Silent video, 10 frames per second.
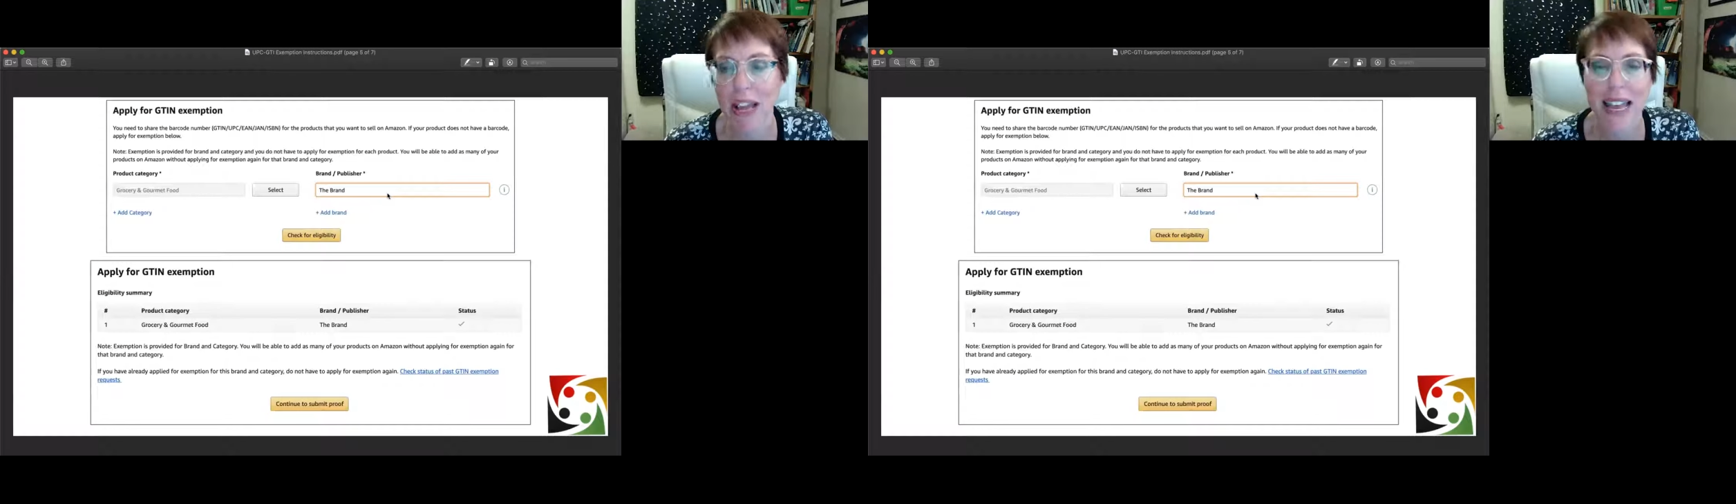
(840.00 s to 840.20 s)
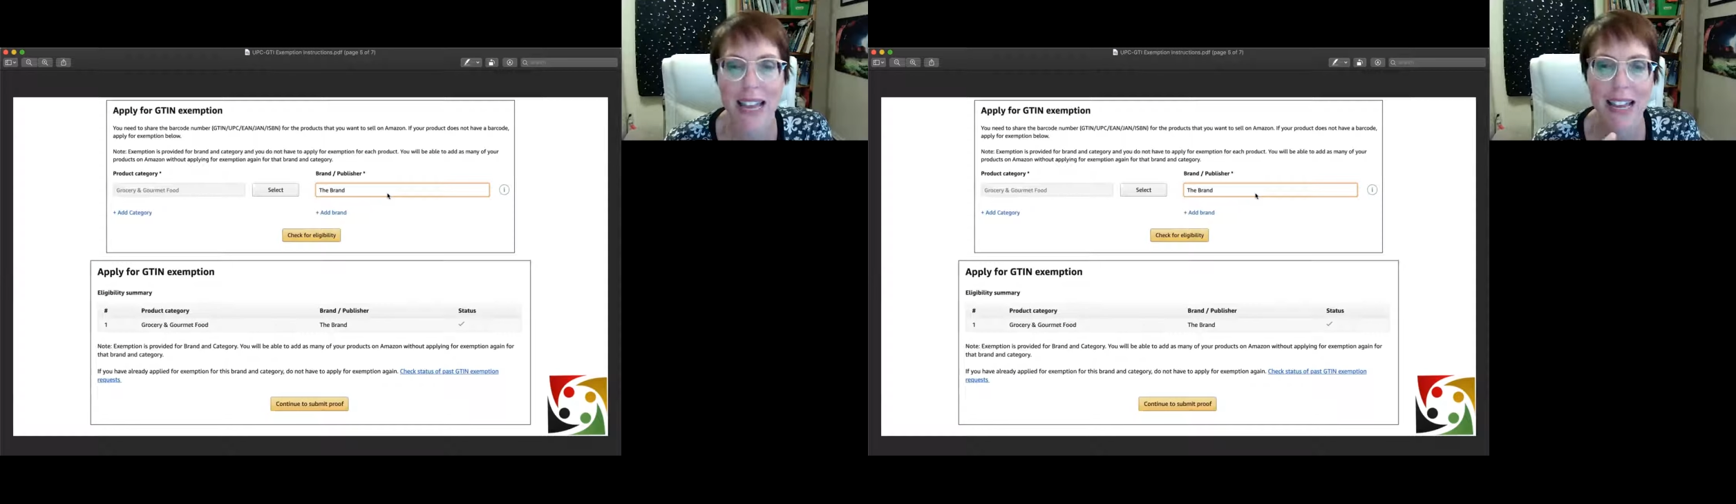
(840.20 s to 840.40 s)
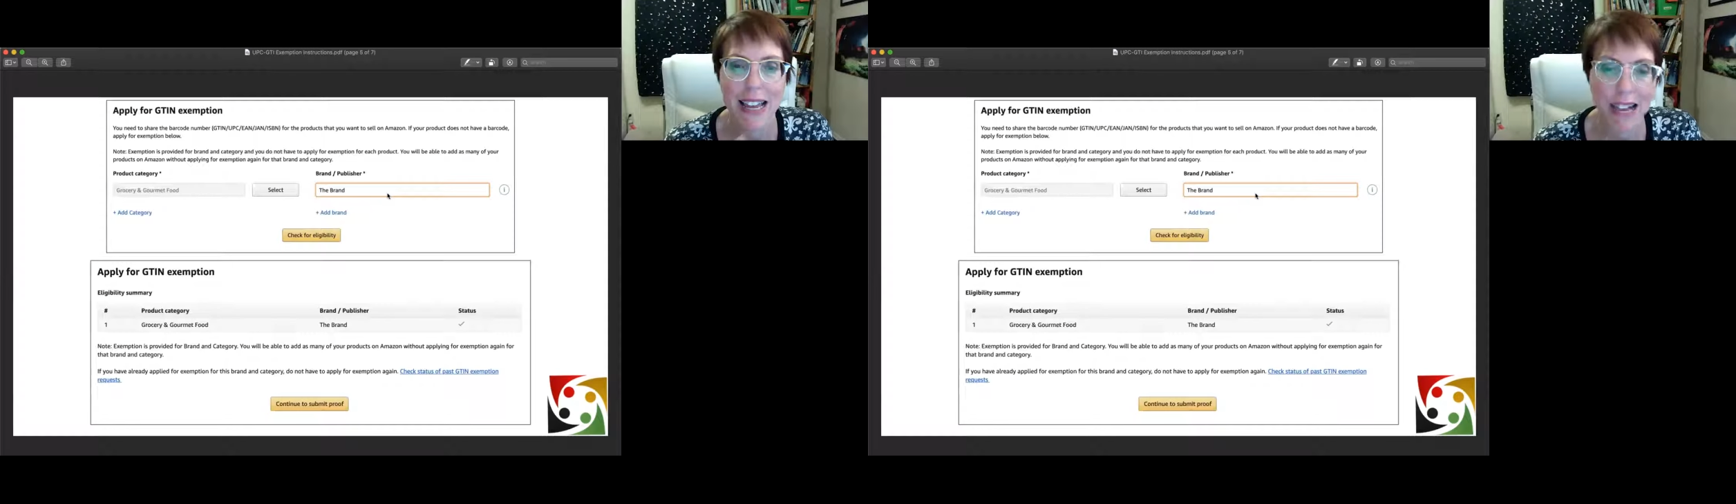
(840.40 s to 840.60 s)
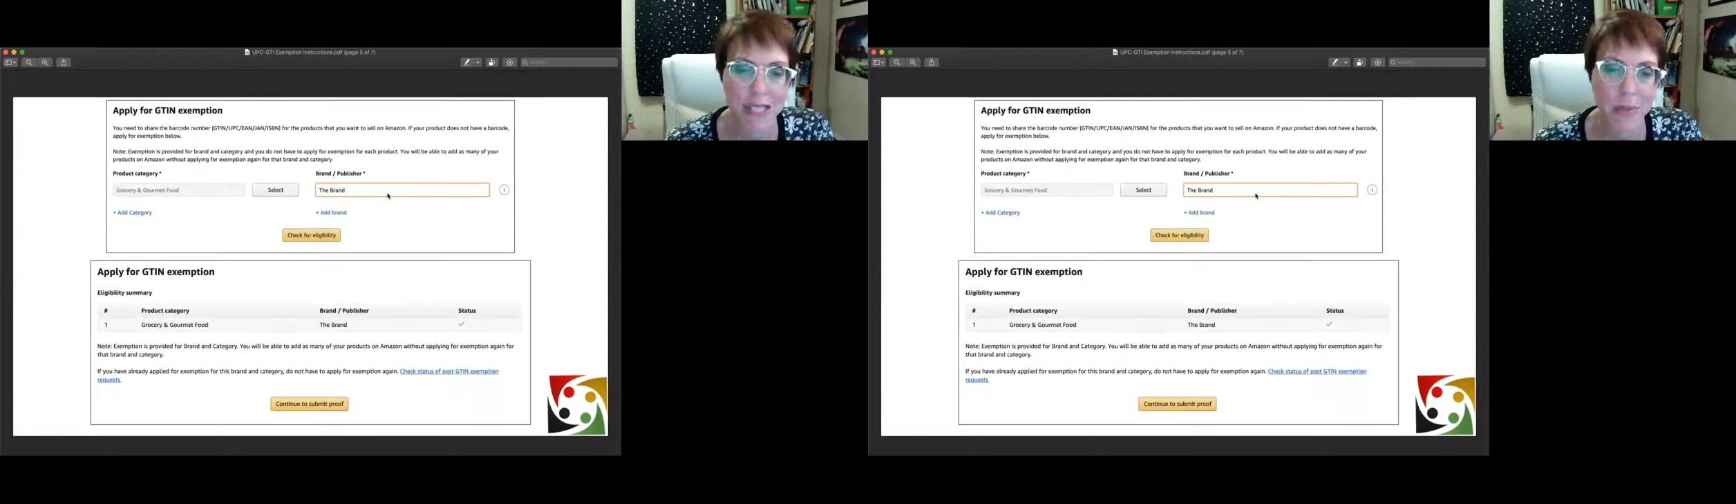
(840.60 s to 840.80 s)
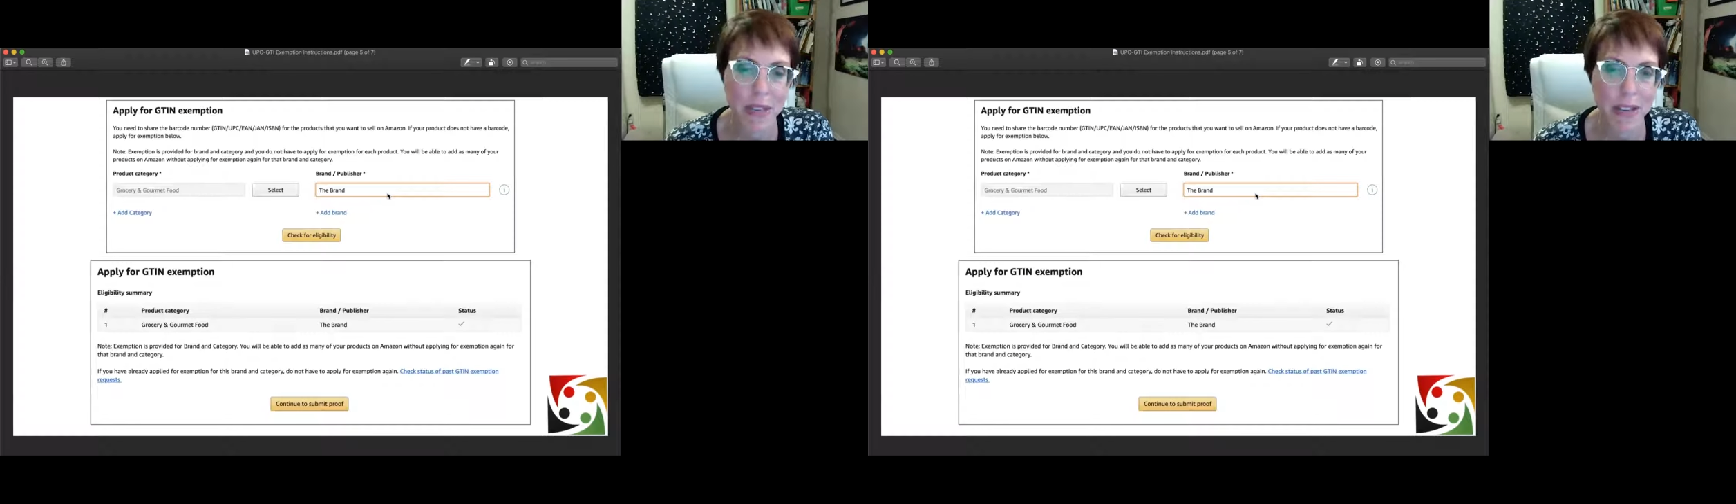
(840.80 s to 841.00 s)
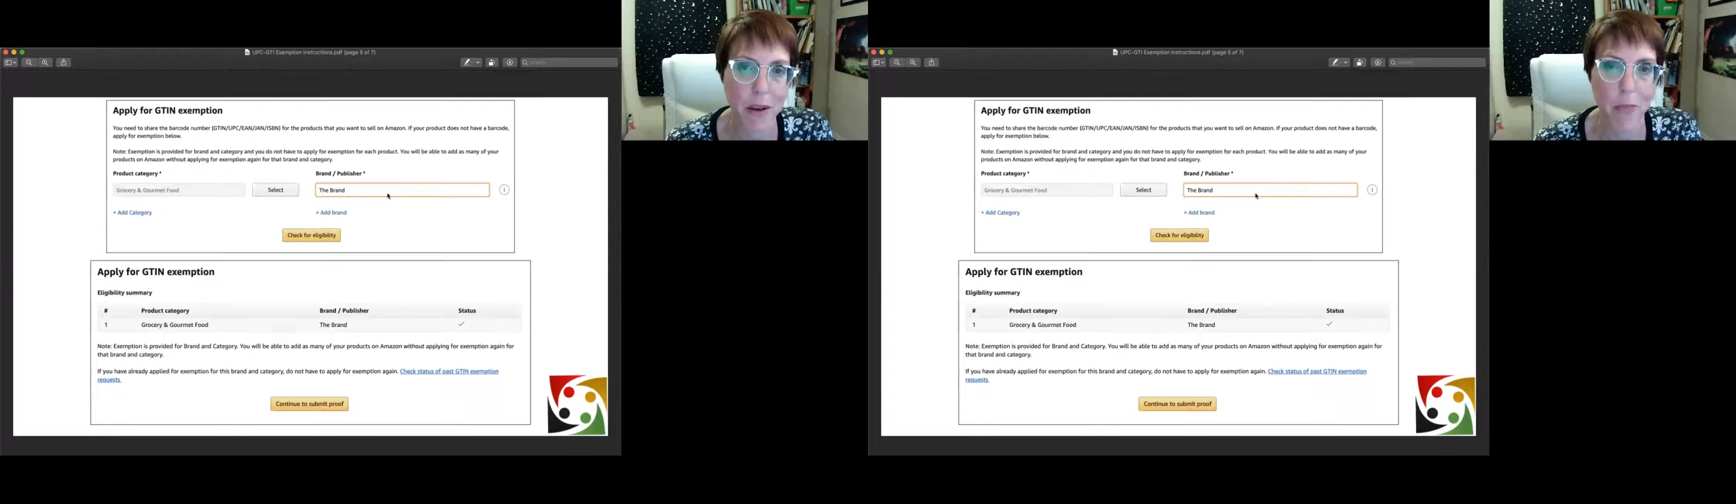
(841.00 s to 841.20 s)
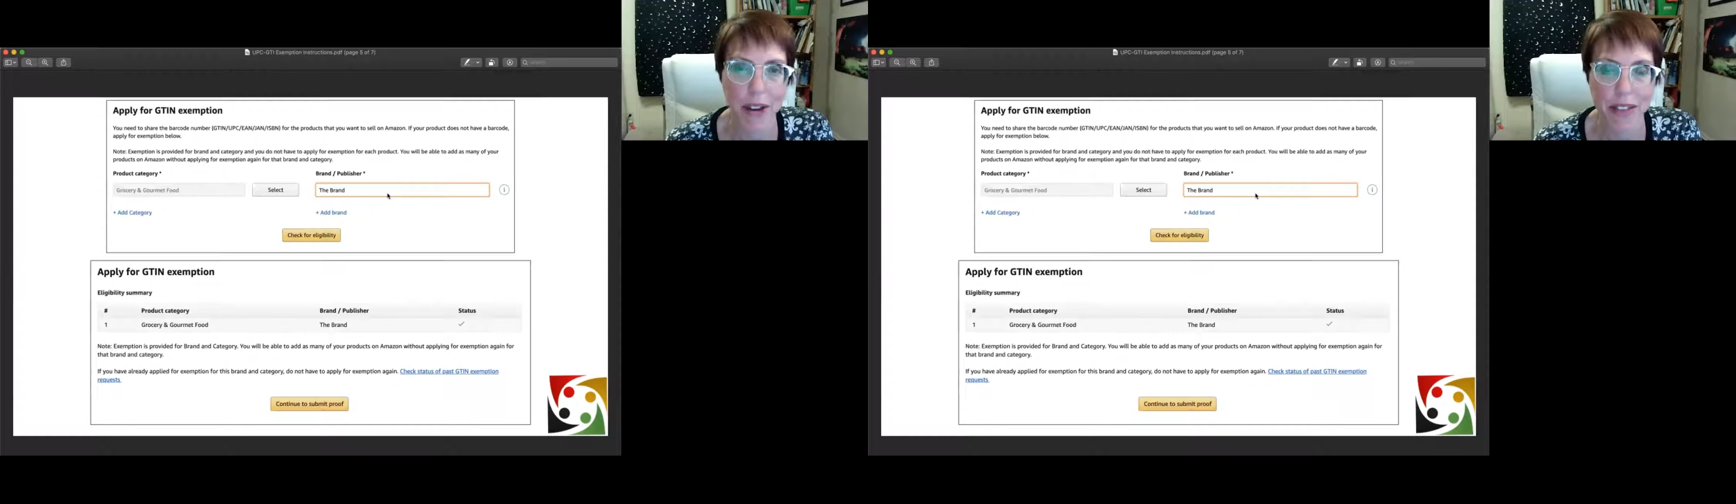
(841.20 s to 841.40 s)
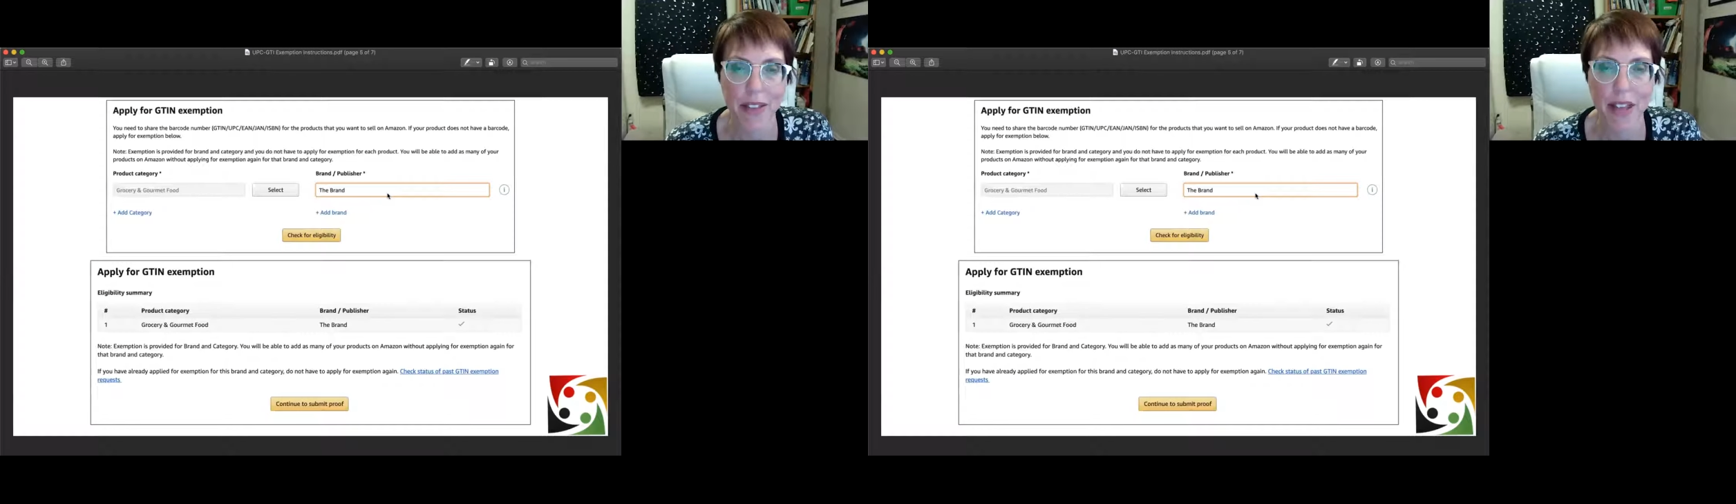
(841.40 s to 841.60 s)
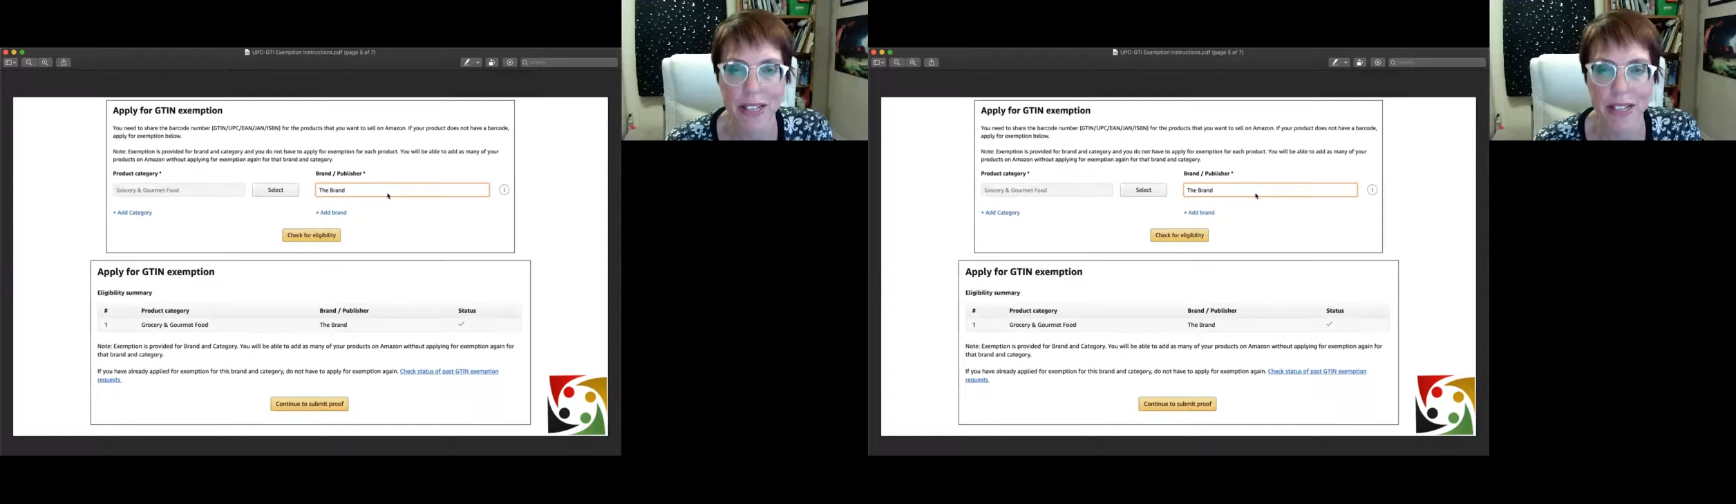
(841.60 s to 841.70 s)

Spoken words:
it has to be a brand that